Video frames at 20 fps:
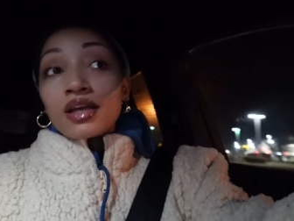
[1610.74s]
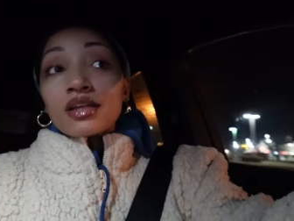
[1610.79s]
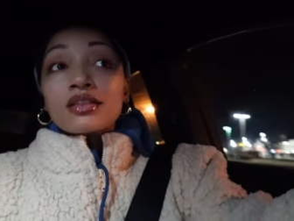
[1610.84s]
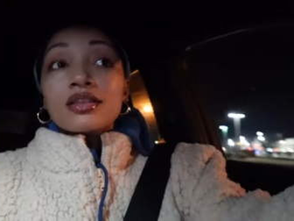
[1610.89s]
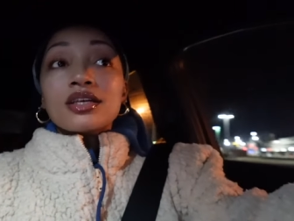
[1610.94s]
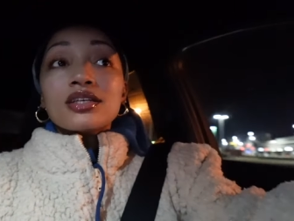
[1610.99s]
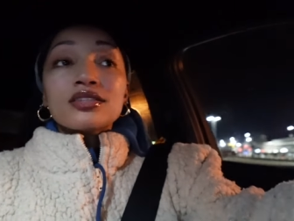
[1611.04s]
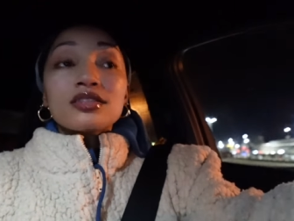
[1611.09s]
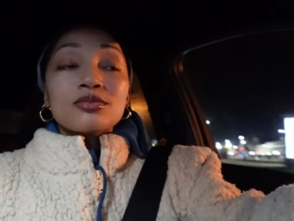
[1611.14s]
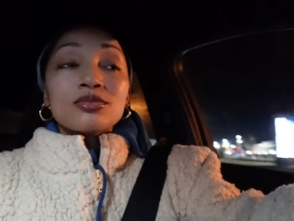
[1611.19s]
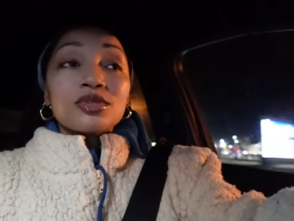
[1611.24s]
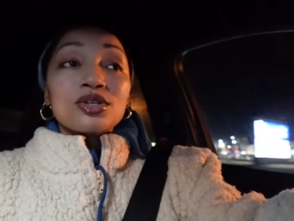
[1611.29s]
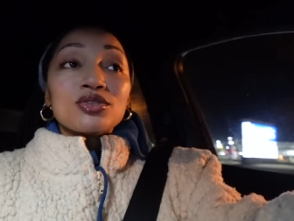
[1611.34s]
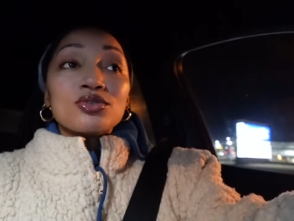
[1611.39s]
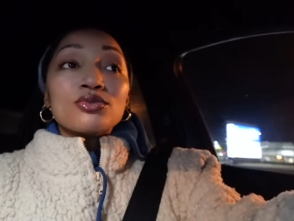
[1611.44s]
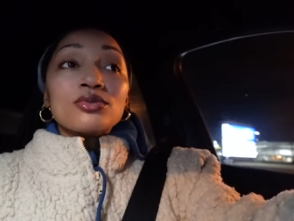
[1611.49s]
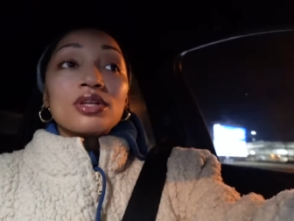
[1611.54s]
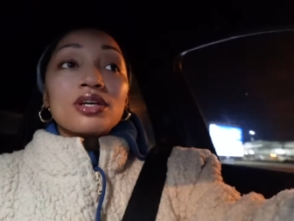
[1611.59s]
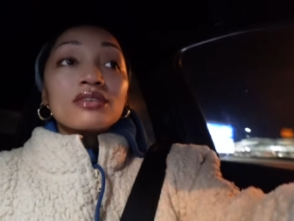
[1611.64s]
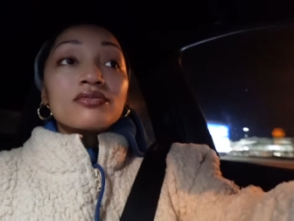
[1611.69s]
Let them know you
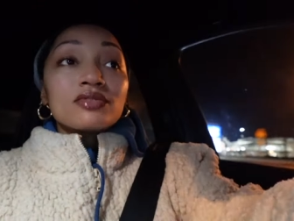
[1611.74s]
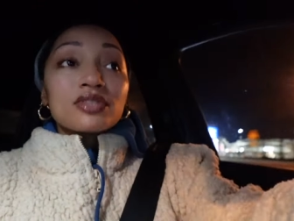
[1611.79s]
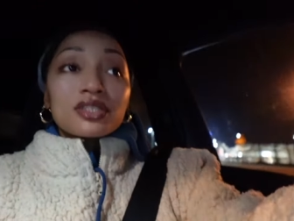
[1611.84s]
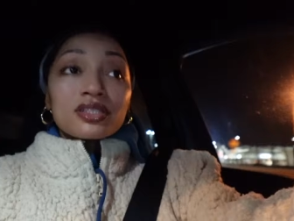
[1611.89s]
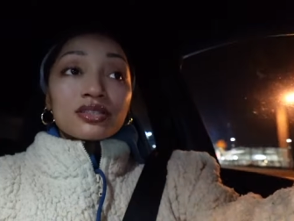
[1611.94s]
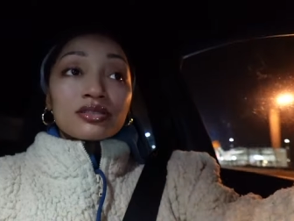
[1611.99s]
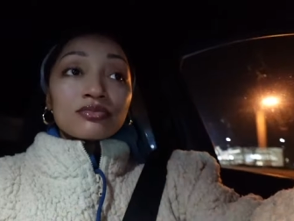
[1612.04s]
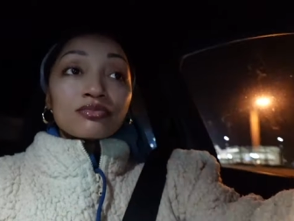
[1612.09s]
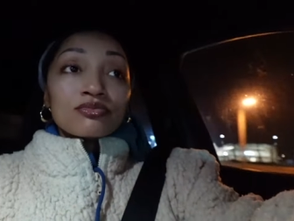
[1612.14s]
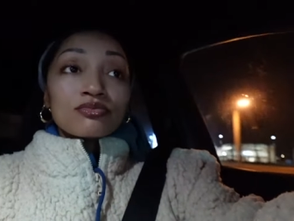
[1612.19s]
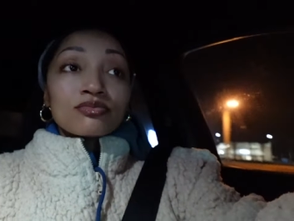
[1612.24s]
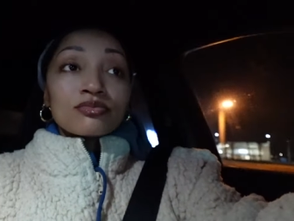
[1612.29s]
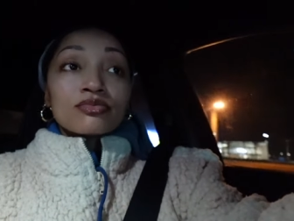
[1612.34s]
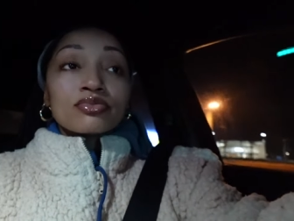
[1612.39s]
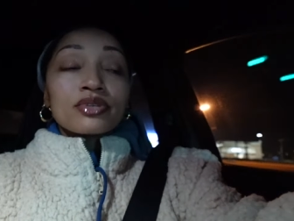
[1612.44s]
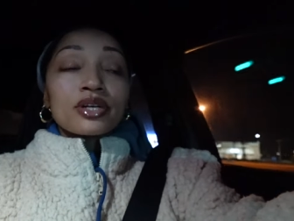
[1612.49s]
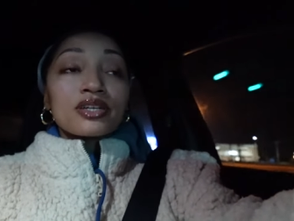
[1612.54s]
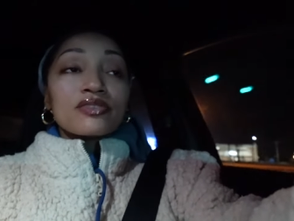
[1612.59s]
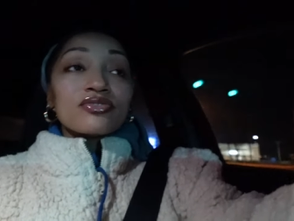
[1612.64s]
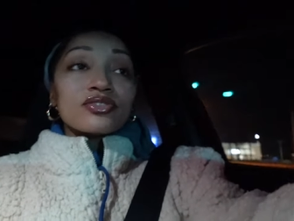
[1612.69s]
love them,
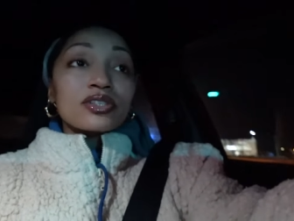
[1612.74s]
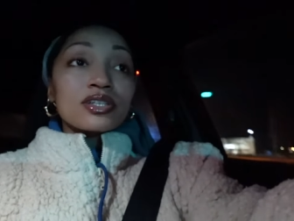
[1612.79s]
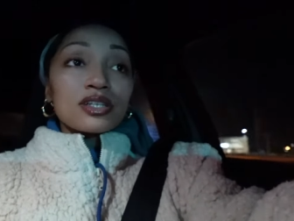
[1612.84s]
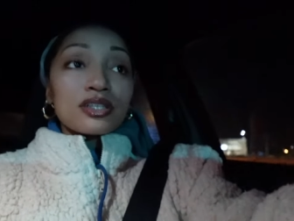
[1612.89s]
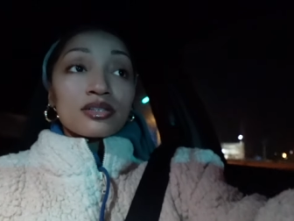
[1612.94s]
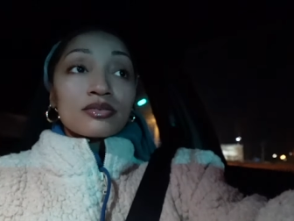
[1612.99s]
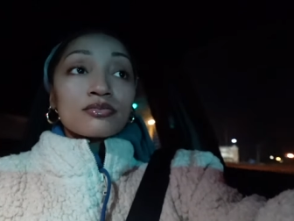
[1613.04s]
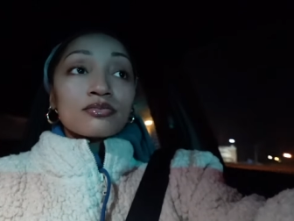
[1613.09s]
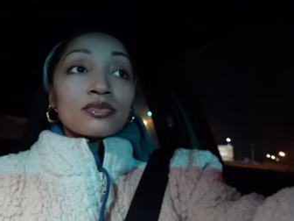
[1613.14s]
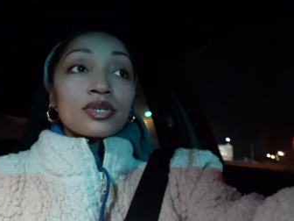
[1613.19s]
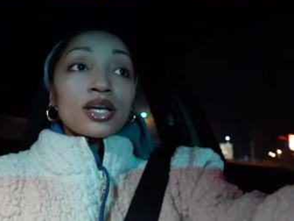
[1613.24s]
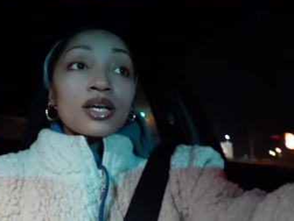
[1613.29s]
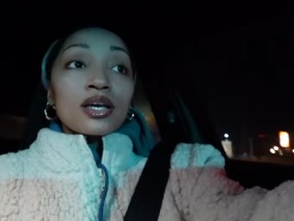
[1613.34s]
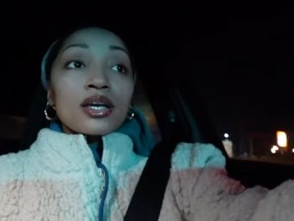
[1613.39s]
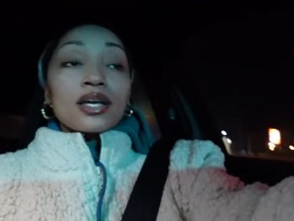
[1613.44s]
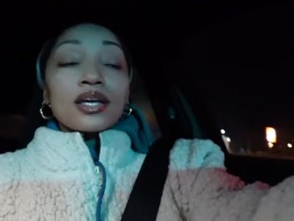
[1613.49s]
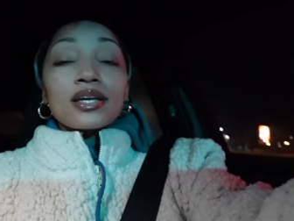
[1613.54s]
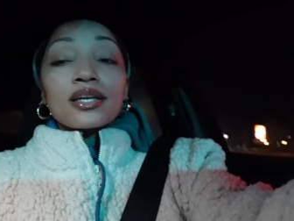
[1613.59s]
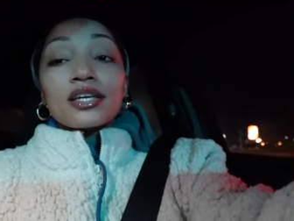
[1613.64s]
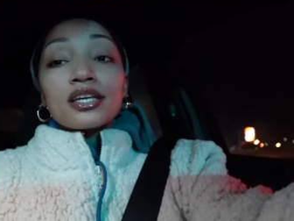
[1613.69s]
pray for them,
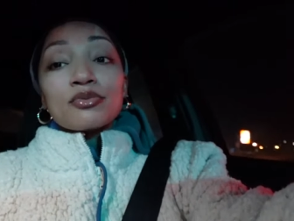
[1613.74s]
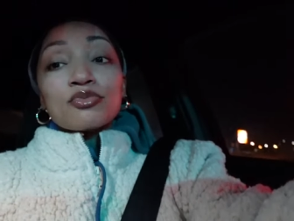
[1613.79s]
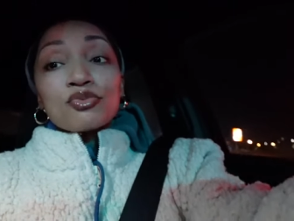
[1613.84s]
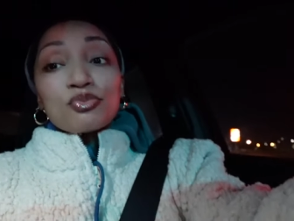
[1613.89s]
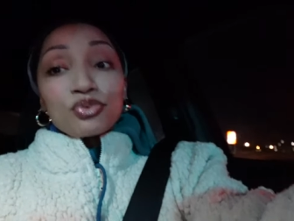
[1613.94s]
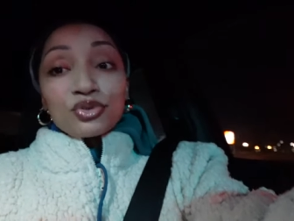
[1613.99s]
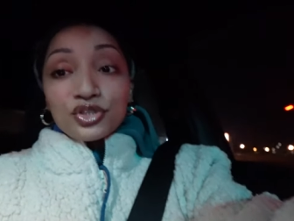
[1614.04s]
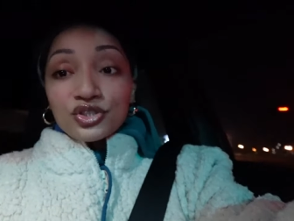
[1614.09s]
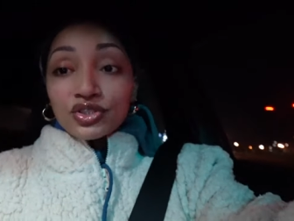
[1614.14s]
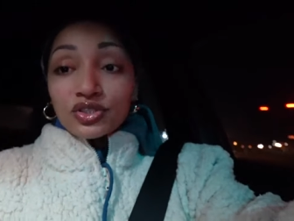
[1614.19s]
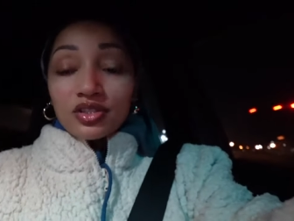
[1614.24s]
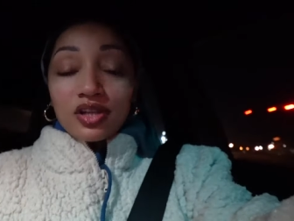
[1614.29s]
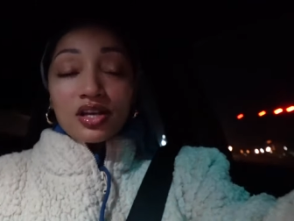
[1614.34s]
and keep it pushing.